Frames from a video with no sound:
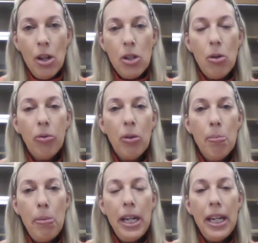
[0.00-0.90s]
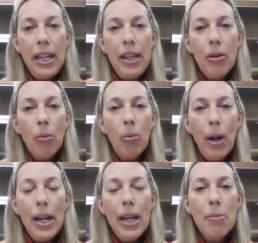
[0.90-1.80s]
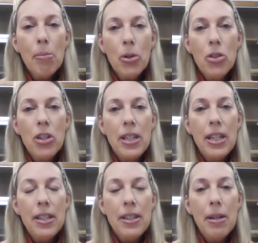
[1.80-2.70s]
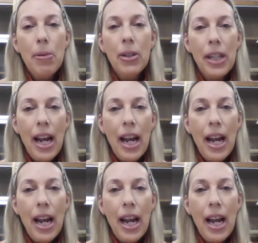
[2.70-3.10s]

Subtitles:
So for me, writing emergencies typically